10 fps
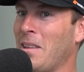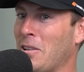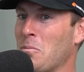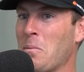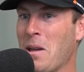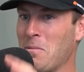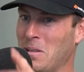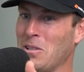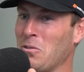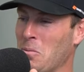And that
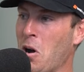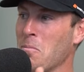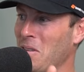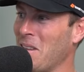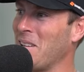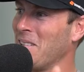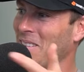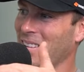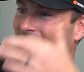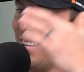maybe just remind me then.
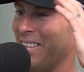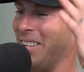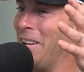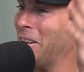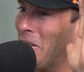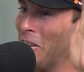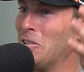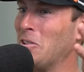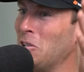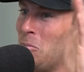I used
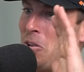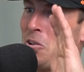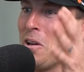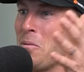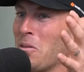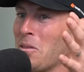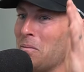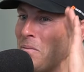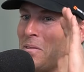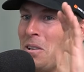to be able to do that with
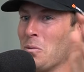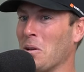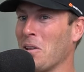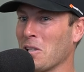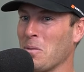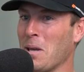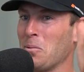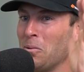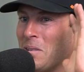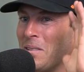20,000
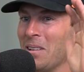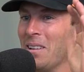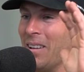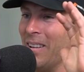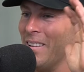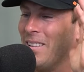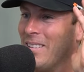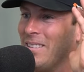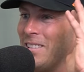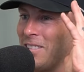people and
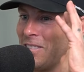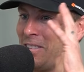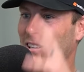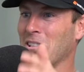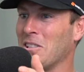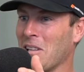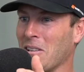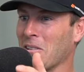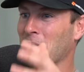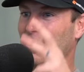this crazy
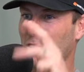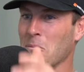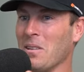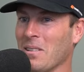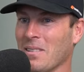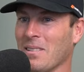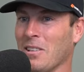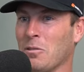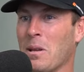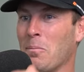stunt that could kill me.
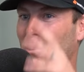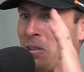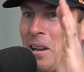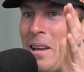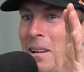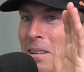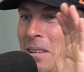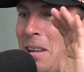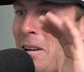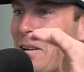I used to be able to block that out,
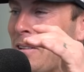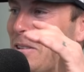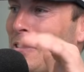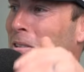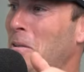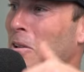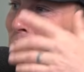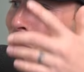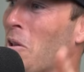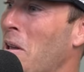and now I
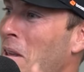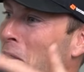still do that